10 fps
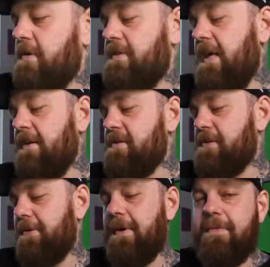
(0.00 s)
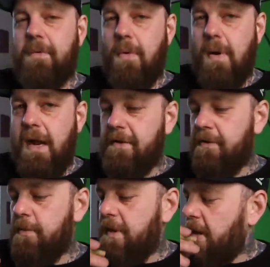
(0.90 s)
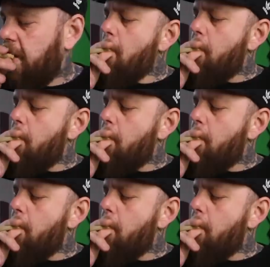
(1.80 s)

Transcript: So to tell this story, we have to rewind a little bit.